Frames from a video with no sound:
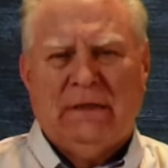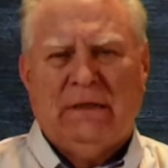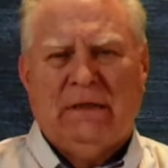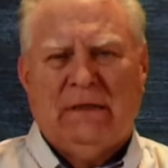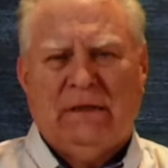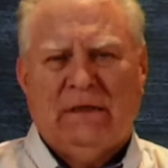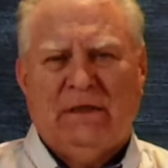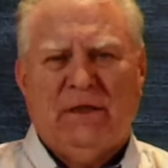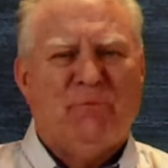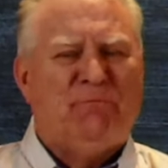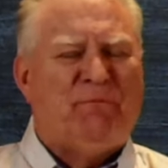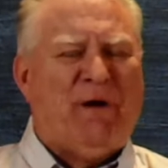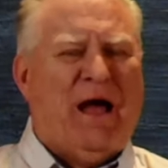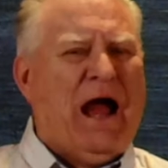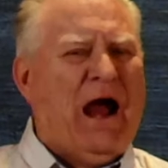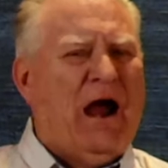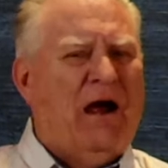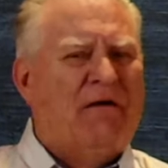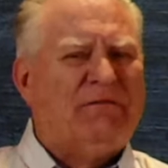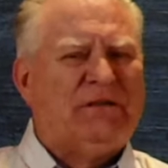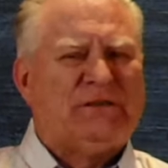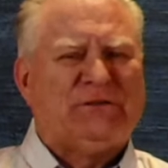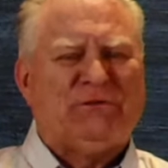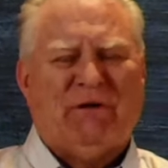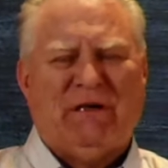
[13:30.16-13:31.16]
the power of
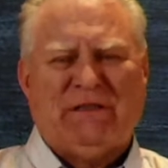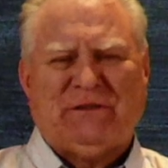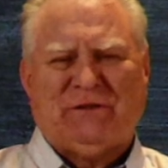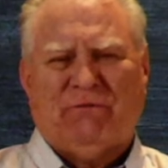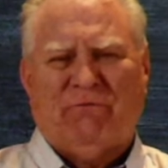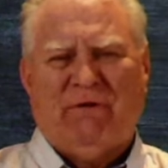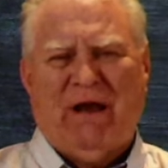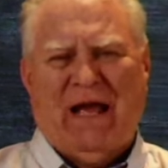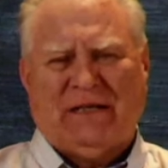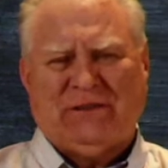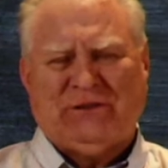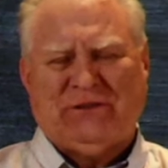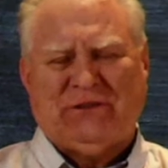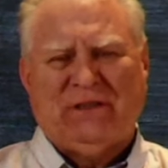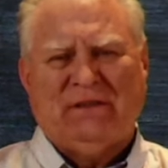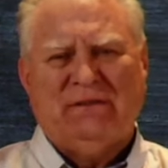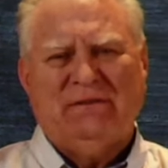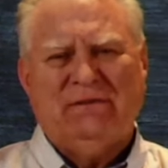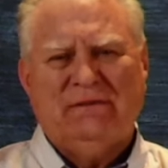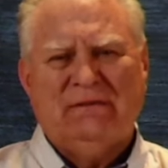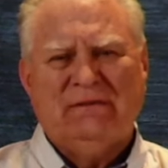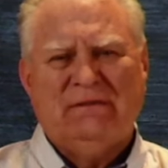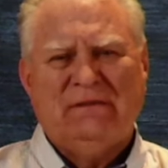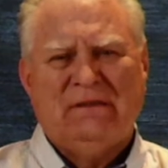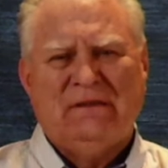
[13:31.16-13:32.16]
his resurrection,
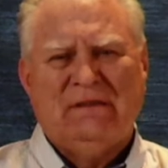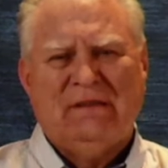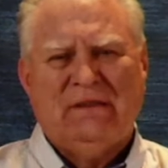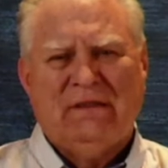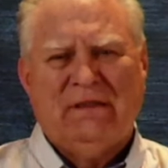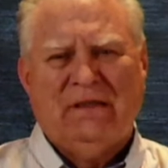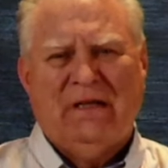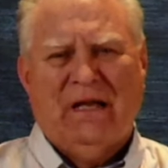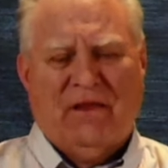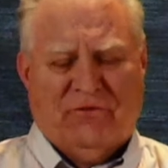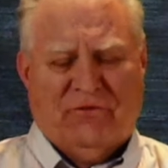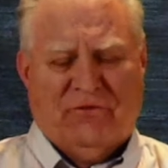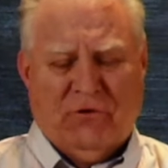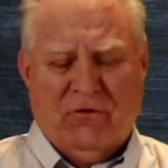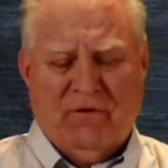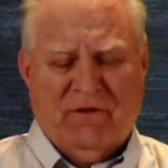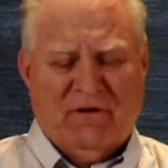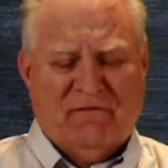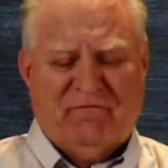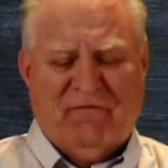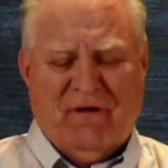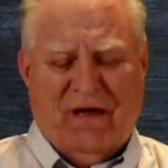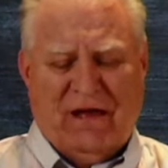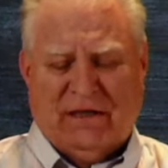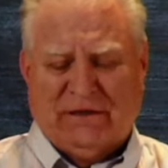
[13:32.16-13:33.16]
and through the
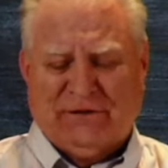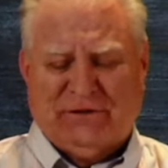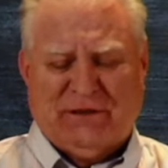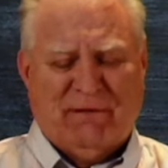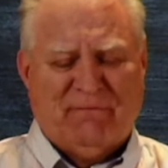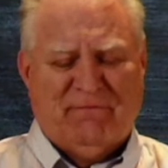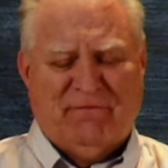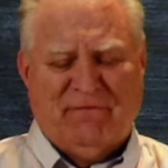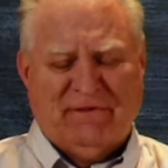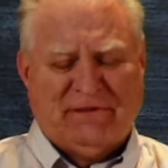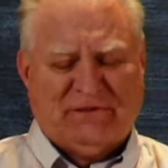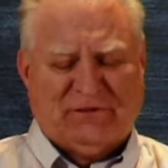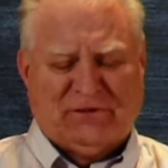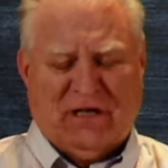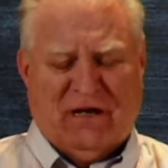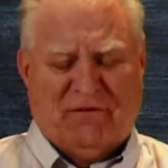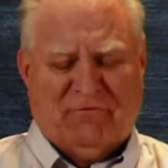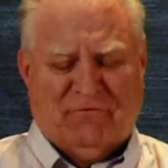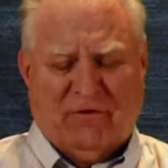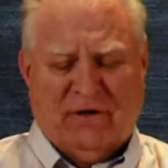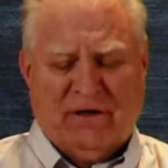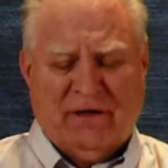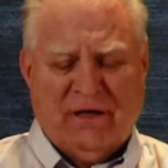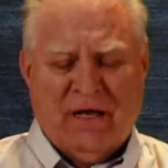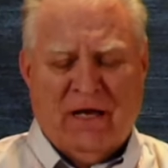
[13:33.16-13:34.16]
fellowship of his
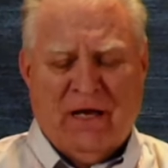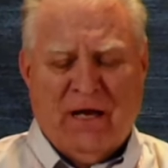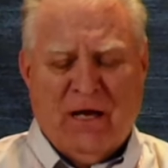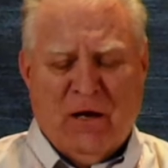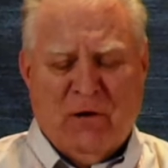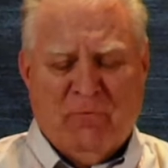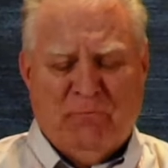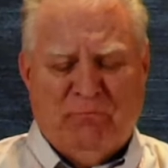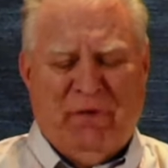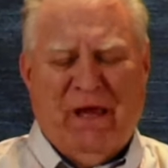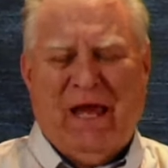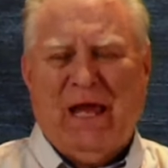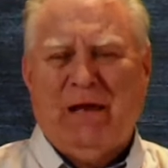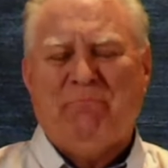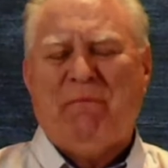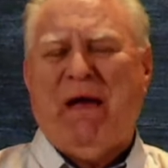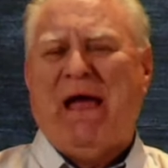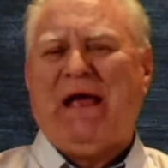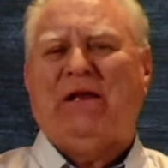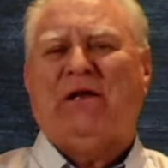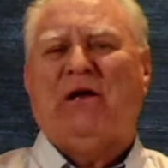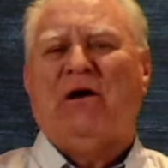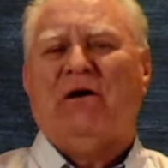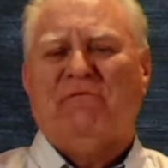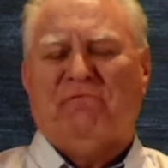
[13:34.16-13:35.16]
suffering, being
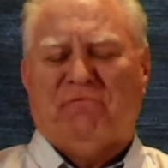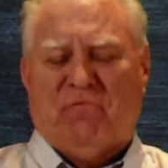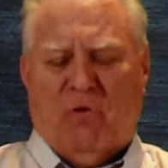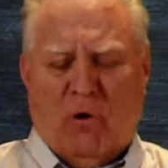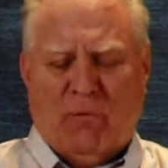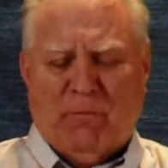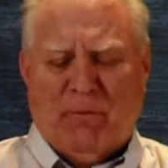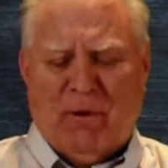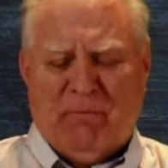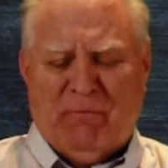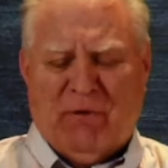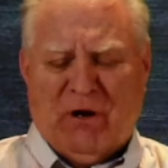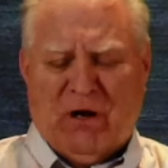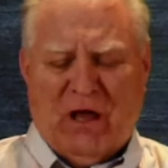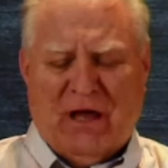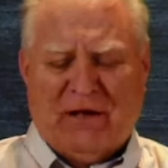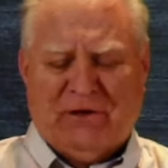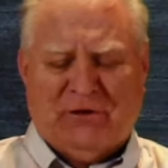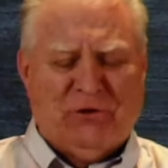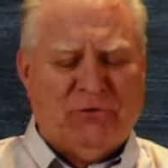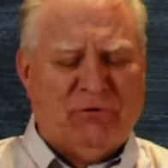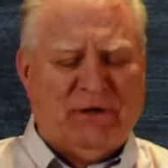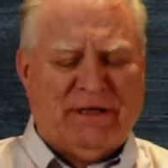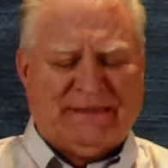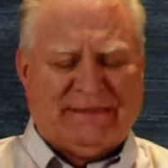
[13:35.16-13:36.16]
made conformable
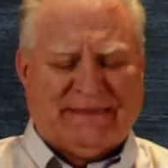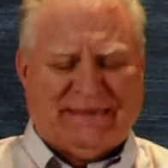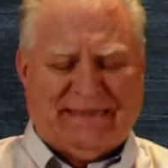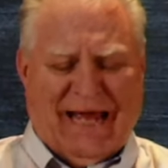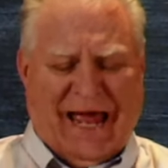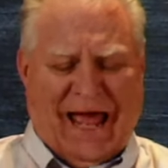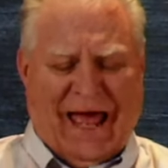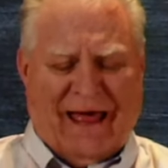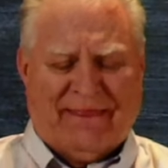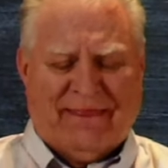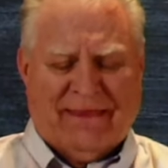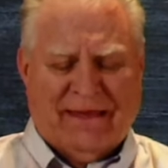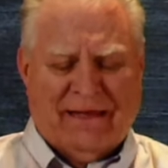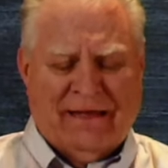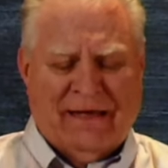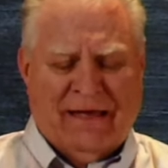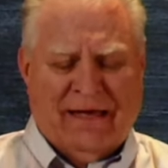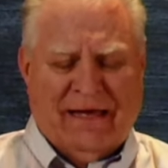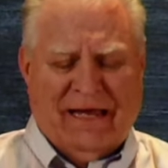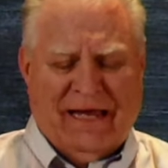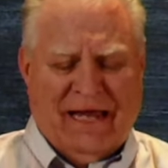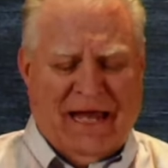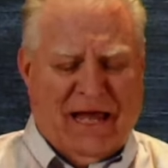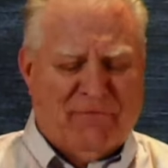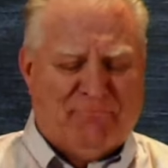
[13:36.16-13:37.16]
unto his death,
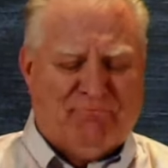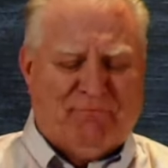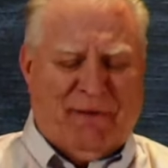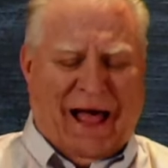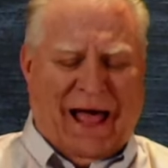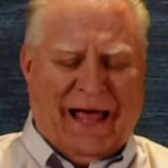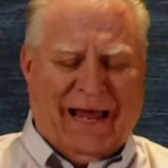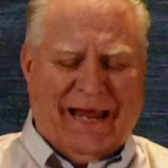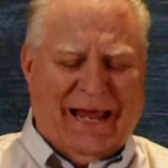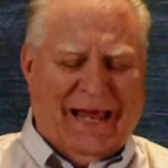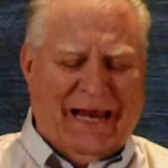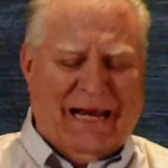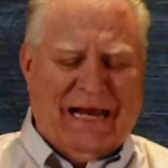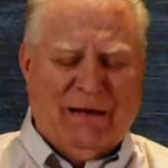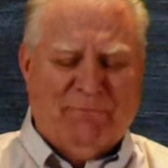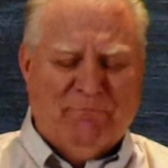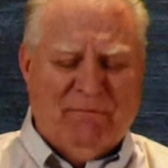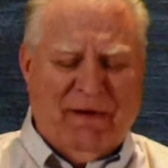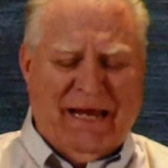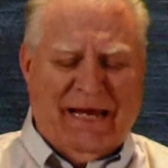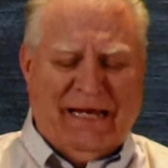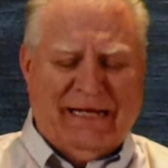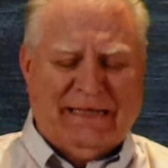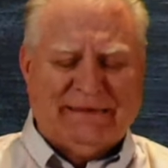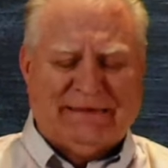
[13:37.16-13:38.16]
if by any
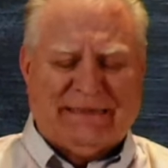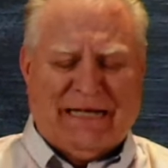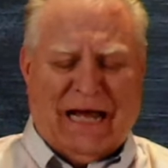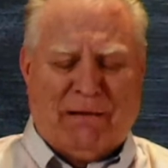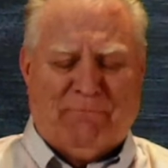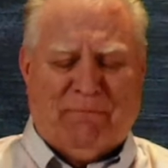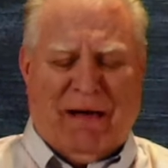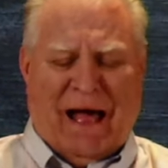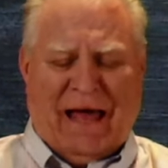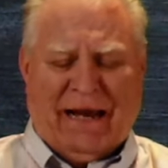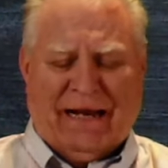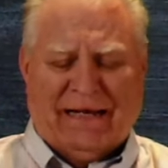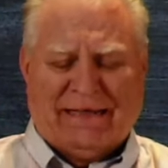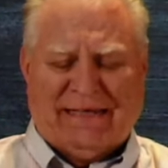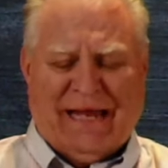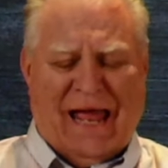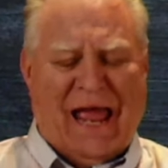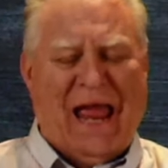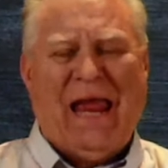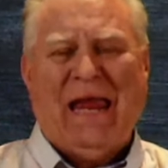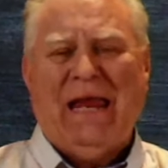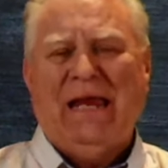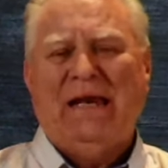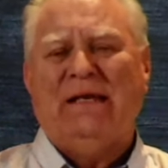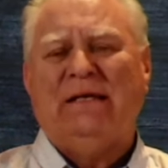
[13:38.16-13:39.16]
means I might
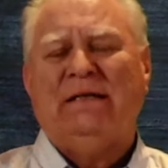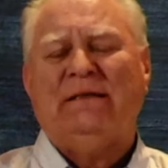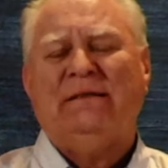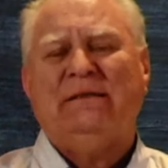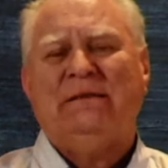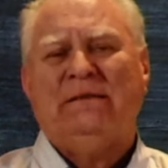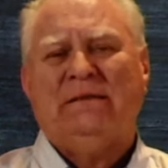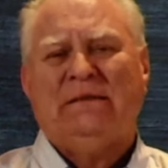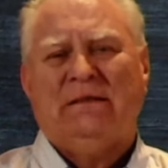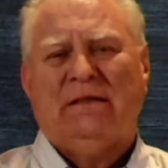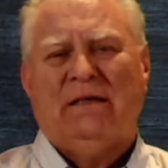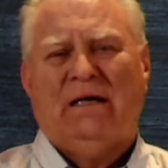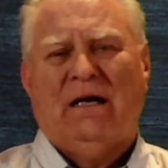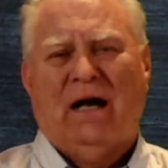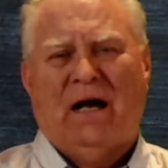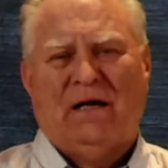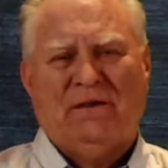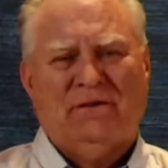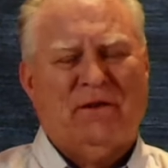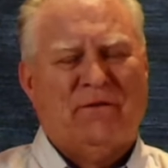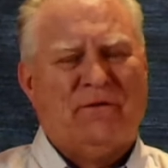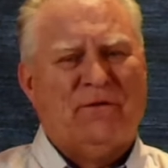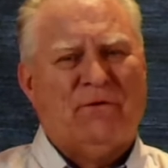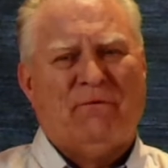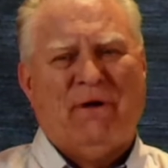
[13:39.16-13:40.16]
attain
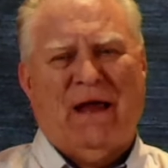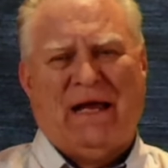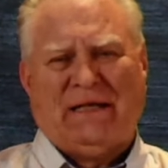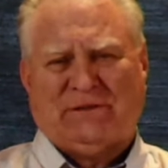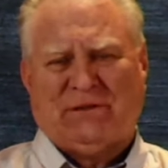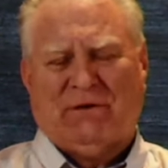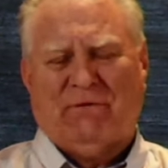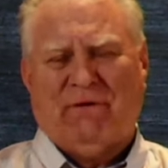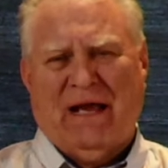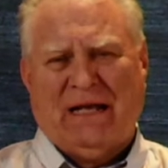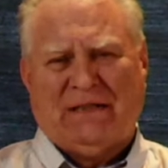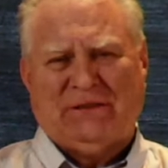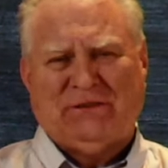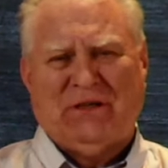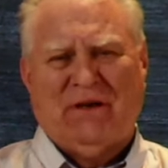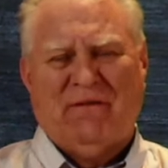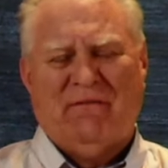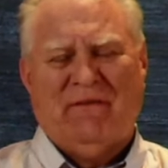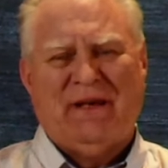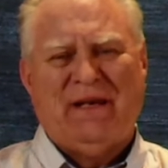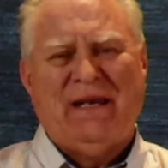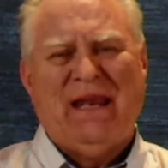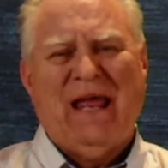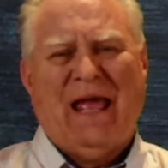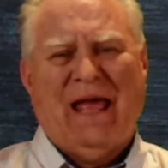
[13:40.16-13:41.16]
unto the resurrection of
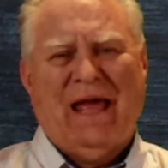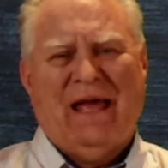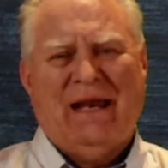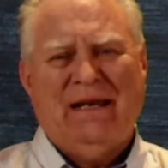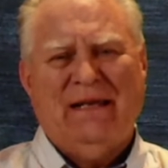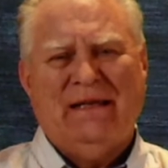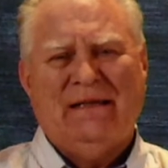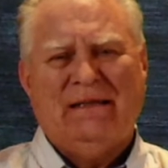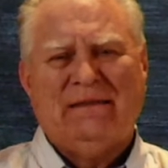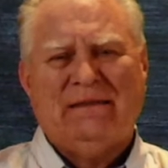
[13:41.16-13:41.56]
the dead.